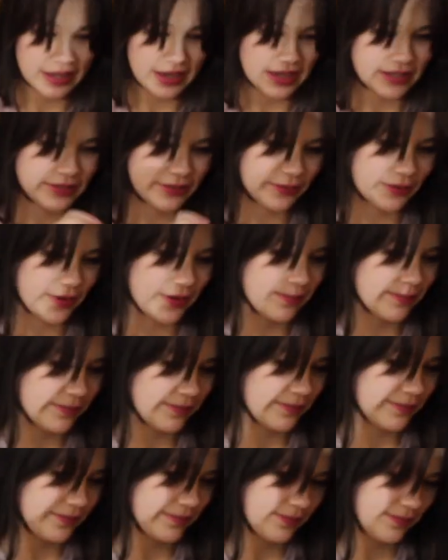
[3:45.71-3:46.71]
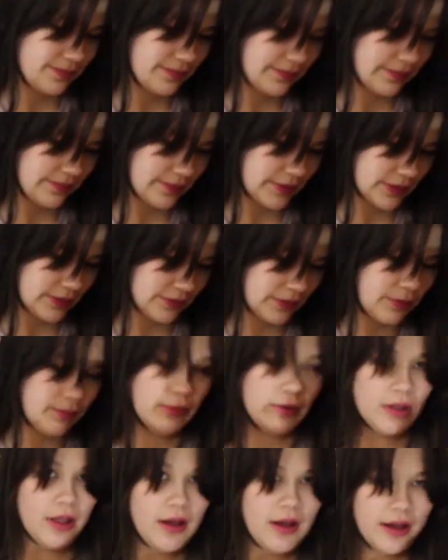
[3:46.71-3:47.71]
It's from
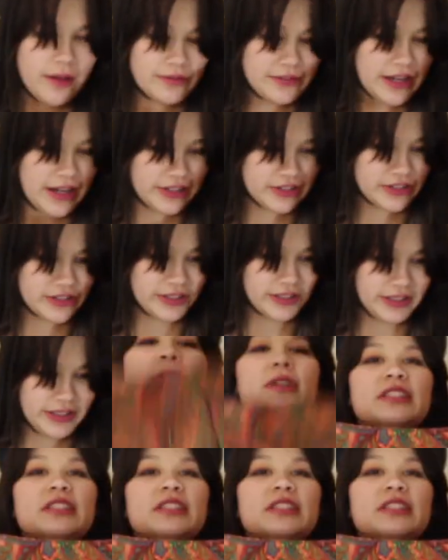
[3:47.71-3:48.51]
Loft actually,